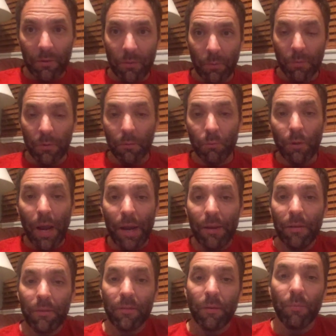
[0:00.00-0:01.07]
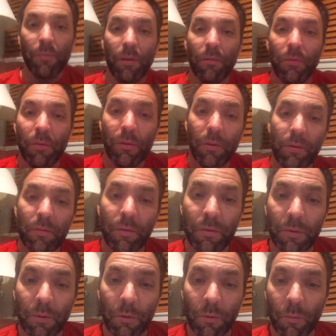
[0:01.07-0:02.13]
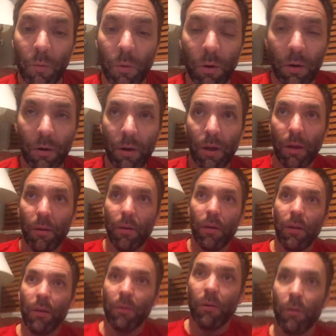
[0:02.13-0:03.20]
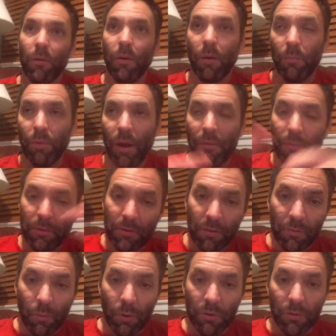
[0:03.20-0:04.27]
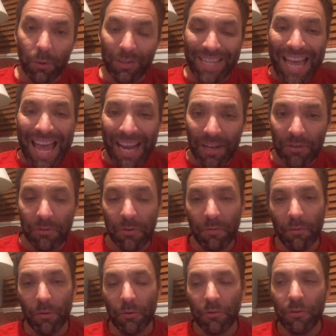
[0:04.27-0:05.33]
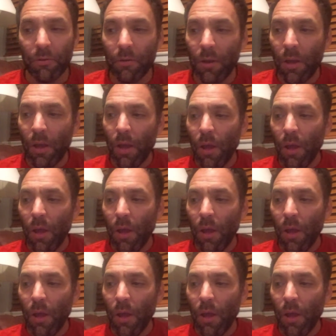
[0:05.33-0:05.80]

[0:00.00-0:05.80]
So when we're writing something, for those of us who are more, our preference is more towards extroversion,